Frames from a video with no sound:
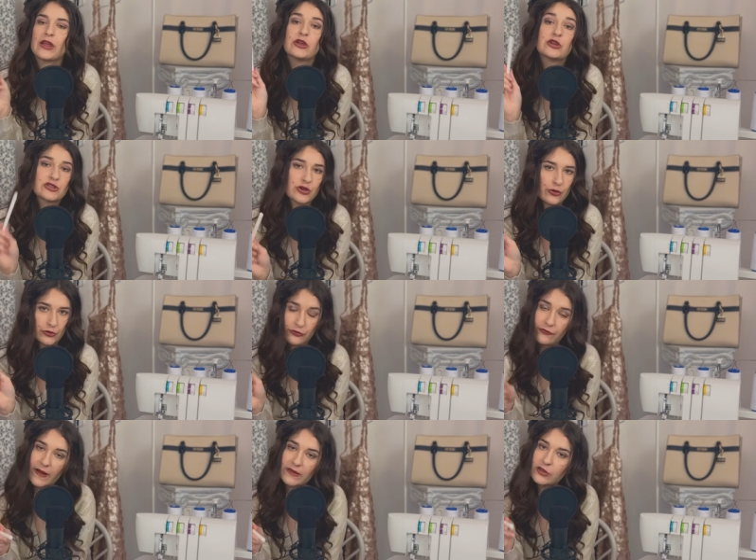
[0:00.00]
So you
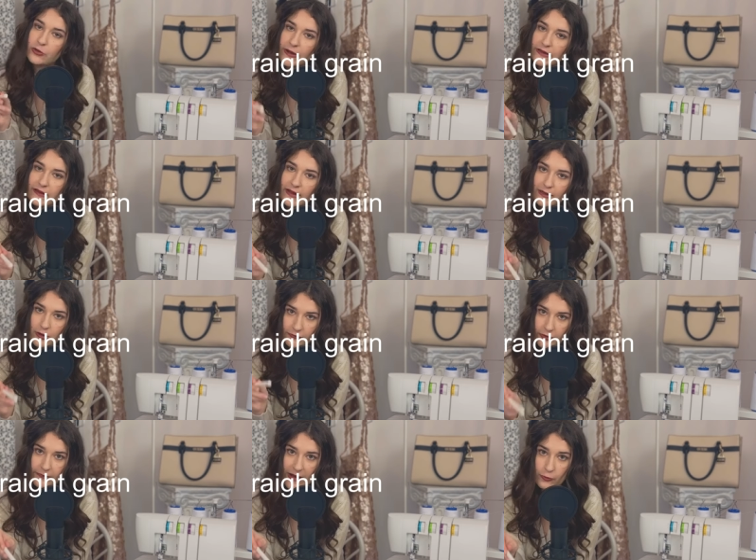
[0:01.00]
find the grain line of
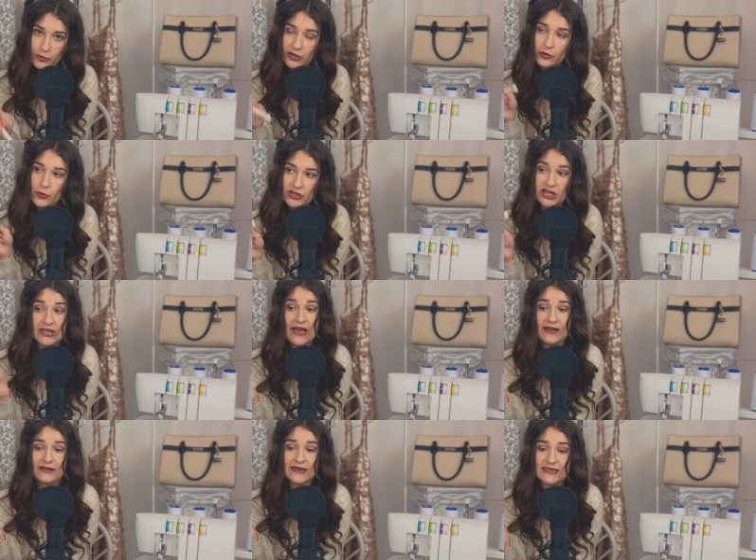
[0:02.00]
your fabric, which
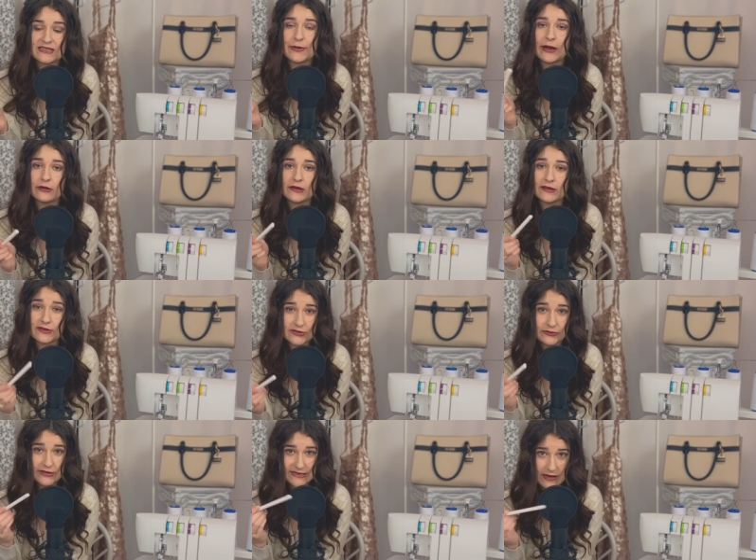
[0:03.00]
again is parallel
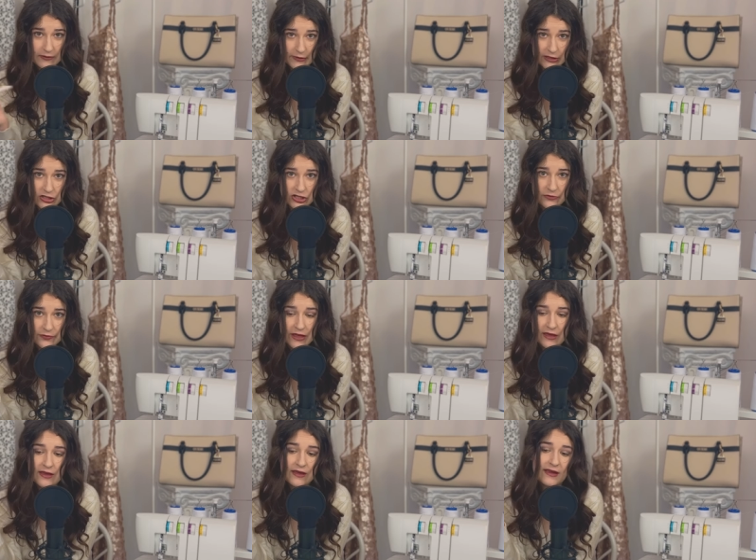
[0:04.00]
to the selvage,
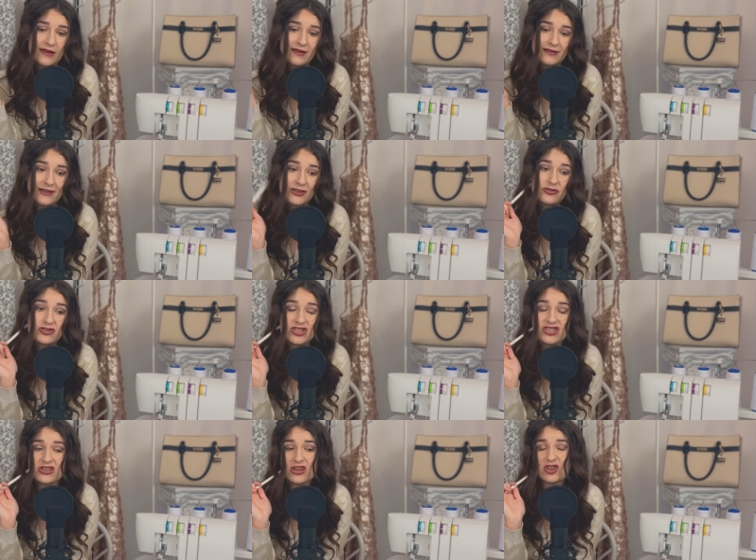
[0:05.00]
and you
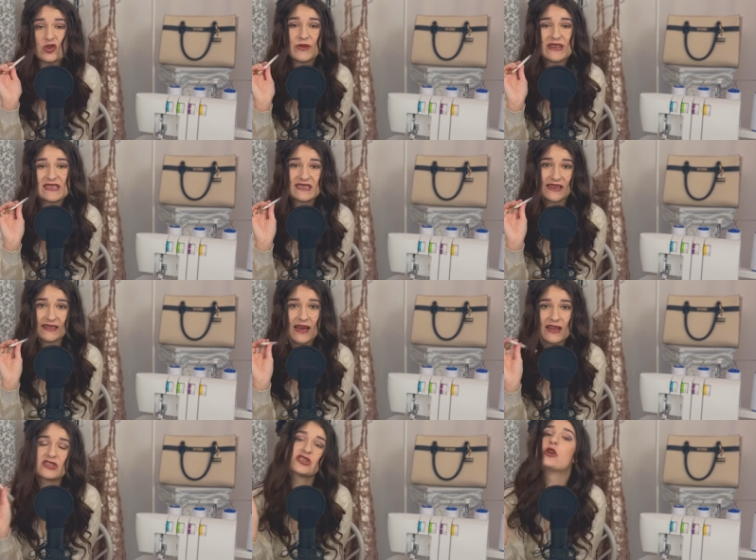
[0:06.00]
just cut your pieces like
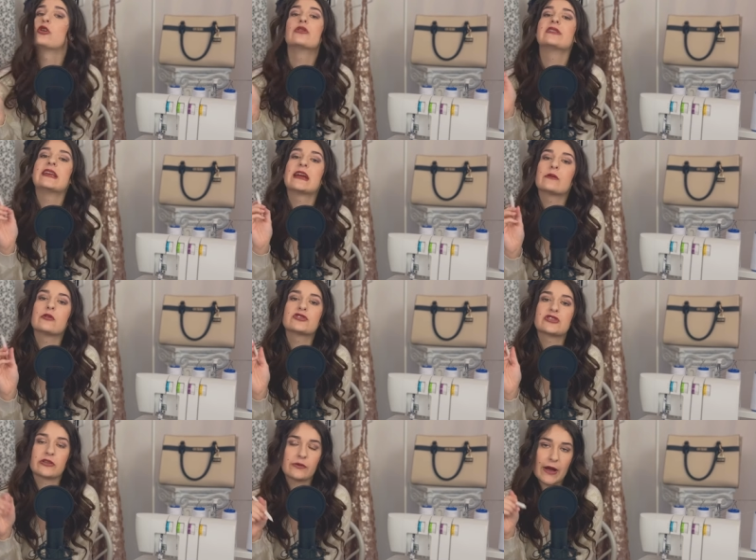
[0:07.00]
that. So the arrows
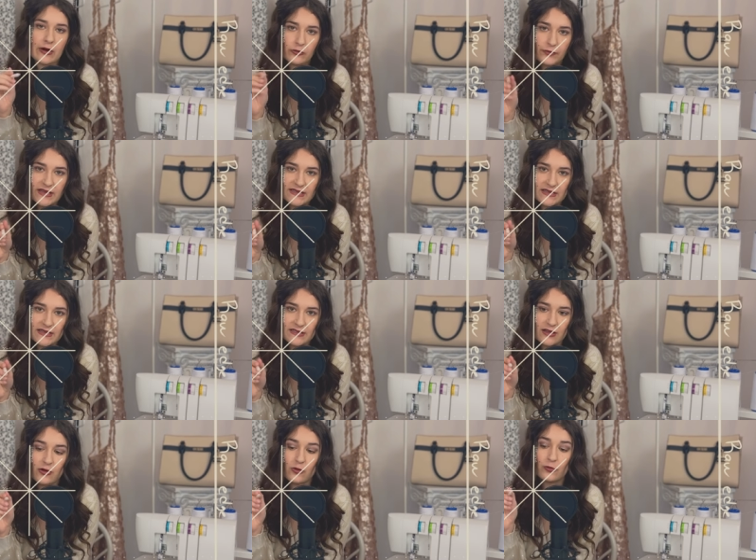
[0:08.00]
on the pattern pieces
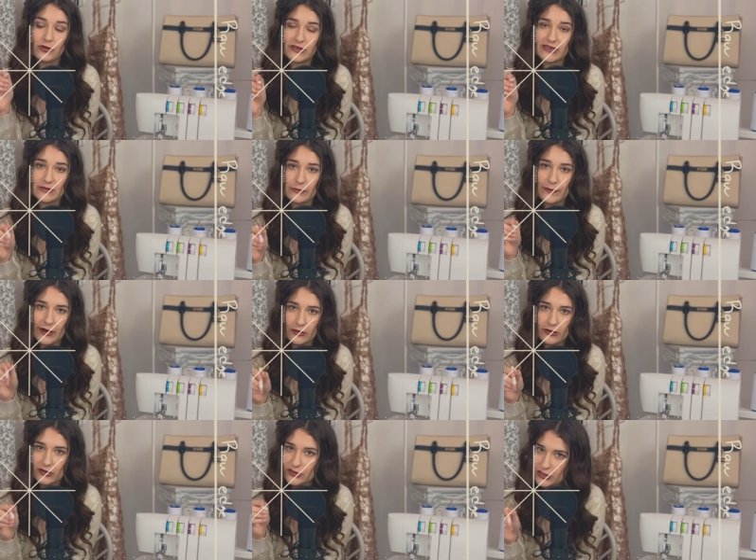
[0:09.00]
will need to be
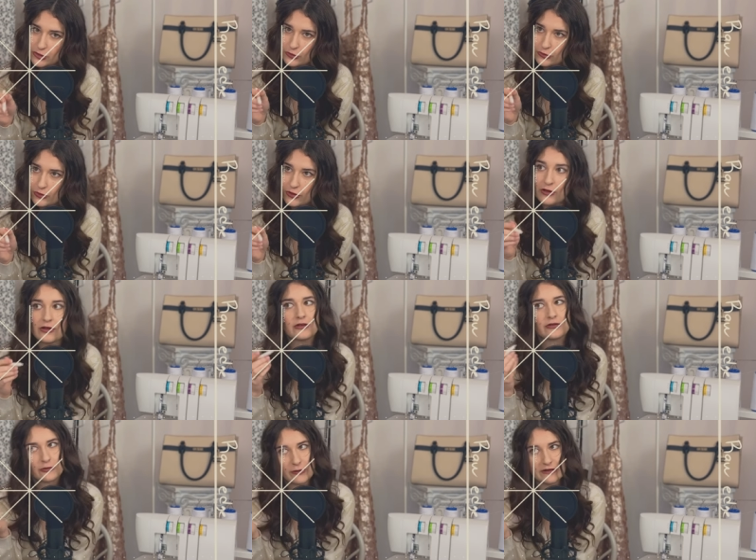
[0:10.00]
parallel to
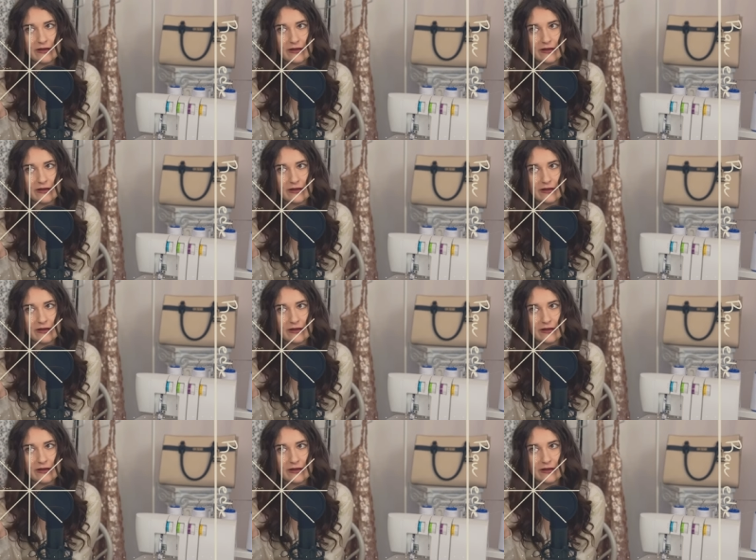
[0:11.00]
the grain